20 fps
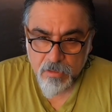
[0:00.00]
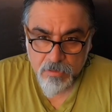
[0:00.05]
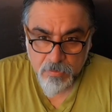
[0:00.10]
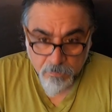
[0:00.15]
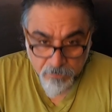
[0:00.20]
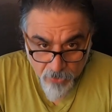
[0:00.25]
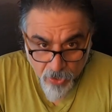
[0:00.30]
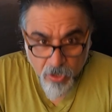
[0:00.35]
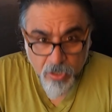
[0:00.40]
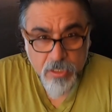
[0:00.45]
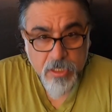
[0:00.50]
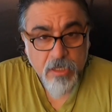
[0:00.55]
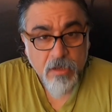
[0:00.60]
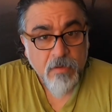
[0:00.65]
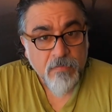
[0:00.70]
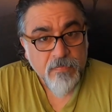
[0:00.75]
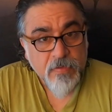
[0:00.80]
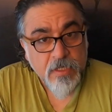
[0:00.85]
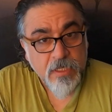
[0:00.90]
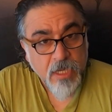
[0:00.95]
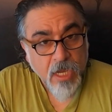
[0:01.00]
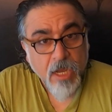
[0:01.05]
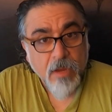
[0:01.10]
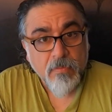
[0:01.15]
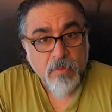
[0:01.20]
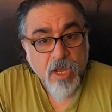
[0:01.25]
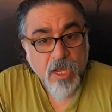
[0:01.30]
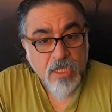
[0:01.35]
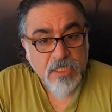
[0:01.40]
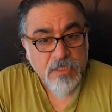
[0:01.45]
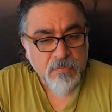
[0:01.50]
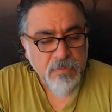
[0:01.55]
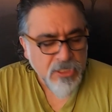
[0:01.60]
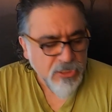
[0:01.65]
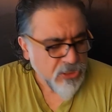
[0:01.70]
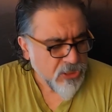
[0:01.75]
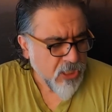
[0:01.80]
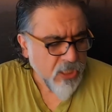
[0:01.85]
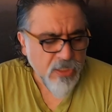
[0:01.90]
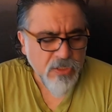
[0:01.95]
the body of the camera has
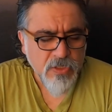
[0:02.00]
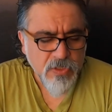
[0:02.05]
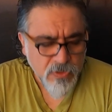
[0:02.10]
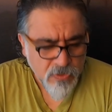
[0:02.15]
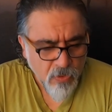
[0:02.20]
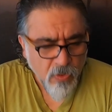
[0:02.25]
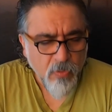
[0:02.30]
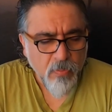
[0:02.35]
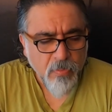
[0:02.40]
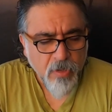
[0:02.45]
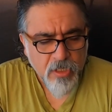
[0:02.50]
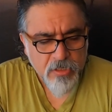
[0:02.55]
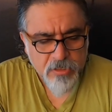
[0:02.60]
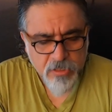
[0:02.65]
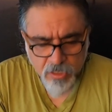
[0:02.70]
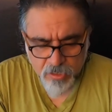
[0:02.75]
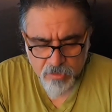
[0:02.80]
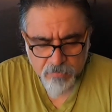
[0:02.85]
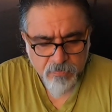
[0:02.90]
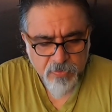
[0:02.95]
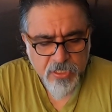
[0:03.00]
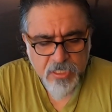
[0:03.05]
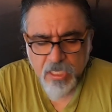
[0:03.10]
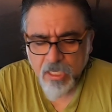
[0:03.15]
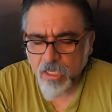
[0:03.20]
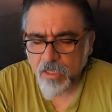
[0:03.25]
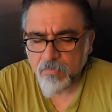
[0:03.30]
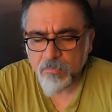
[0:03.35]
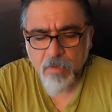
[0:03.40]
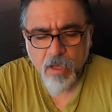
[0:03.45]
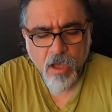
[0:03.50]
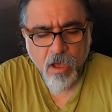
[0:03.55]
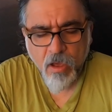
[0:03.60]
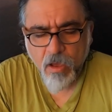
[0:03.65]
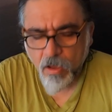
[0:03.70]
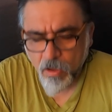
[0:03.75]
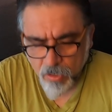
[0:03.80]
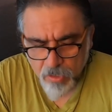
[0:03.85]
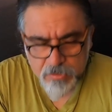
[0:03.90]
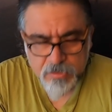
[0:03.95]
been changed so much and became
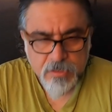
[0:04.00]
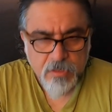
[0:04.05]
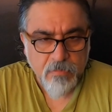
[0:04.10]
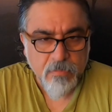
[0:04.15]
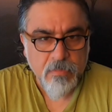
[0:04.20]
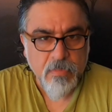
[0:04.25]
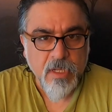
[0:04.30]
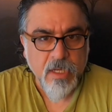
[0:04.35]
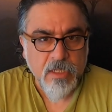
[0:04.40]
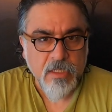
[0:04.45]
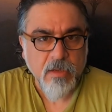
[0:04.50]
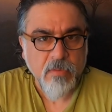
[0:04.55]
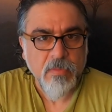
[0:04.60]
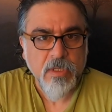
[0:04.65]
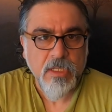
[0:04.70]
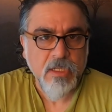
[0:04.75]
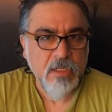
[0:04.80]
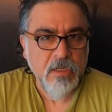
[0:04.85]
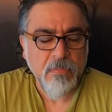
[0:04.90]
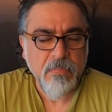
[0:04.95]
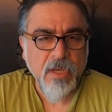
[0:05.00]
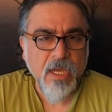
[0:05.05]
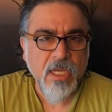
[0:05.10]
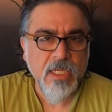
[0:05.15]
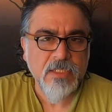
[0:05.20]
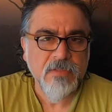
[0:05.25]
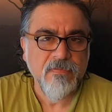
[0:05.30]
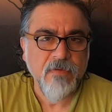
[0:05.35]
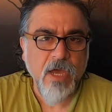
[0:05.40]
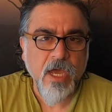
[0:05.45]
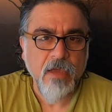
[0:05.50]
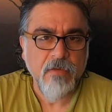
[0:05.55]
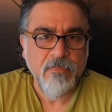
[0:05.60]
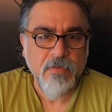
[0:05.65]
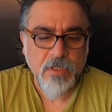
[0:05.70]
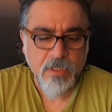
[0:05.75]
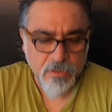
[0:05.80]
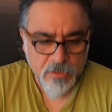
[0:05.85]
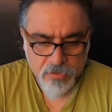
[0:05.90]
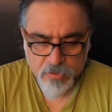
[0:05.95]
awesome. In the past
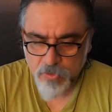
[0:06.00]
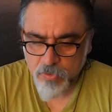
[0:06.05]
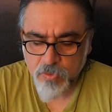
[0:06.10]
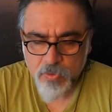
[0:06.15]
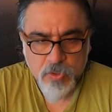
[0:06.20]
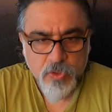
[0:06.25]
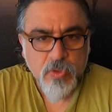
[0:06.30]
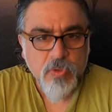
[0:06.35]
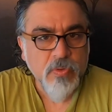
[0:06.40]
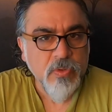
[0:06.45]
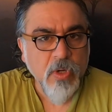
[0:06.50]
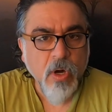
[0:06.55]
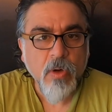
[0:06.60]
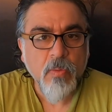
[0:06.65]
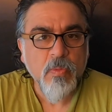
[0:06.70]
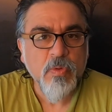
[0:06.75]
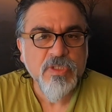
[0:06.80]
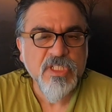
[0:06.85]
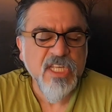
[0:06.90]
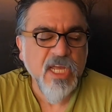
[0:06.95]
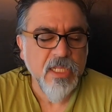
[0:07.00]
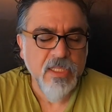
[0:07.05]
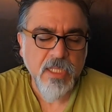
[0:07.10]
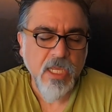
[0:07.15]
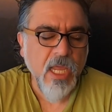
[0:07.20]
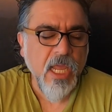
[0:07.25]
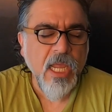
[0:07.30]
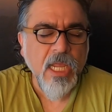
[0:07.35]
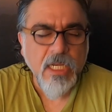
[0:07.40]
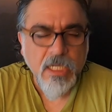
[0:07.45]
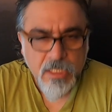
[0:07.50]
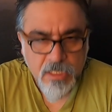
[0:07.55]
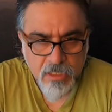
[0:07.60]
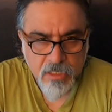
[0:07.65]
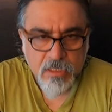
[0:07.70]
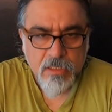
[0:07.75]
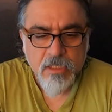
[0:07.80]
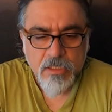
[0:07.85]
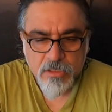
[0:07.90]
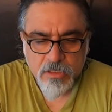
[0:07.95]
5 years, it could shoot almost at any
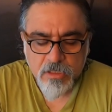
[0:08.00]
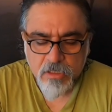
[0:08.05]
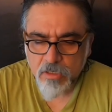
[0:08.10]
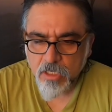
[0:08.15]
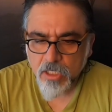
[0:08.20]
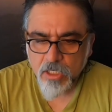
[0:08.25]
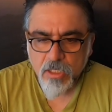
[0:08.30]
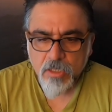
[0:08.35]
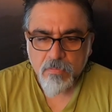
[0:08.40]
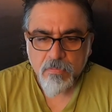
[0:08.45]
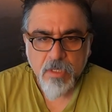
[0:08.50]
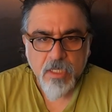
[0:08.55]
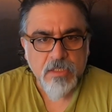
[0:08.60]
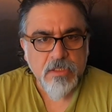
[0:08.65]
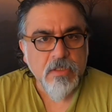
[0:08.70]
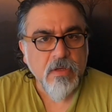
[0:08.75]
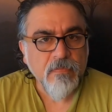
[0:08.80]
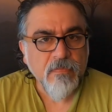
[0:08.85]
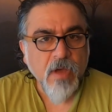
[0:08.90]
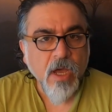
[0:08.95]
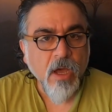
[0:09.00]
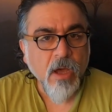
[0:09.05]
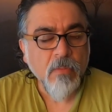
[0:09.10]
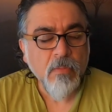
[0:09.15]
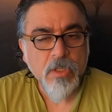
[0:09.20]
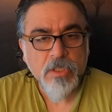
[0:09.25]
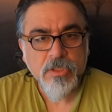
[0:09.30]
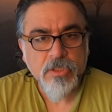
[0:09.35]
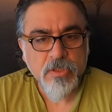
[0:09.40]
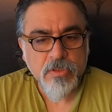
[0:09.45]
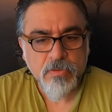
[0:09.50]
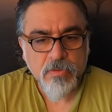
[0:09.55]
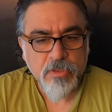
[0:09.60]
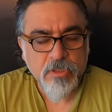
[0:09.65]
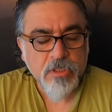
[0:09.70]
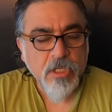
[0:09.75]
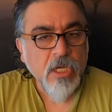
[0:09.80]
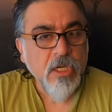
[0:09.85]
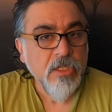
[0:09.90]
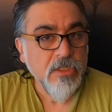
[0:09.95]
condition based off how much you
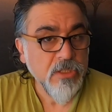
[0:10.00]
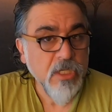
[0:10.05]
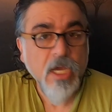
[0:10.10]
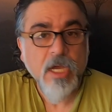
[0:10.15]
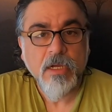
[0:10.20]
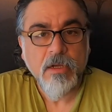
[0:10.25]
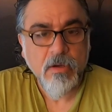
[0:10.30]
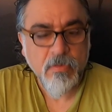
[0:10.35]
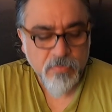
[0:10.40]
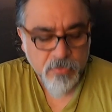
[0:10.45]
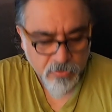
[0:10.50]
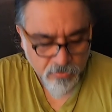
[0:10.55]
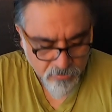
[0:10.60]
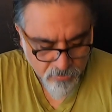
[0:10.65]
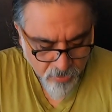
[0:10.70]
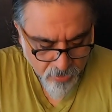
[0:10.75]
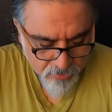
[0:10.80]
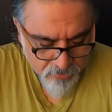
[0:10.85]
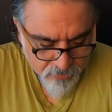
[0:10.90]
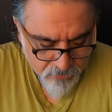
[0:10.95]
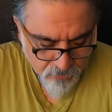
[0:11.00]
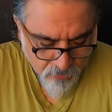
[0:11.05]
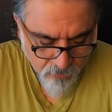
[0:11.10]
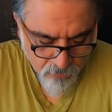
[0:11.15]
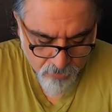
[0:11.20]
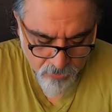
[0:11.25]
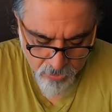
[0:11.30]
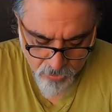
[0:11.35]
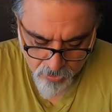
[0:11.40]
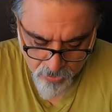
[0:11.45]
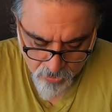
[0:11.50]
could jack up your ISO.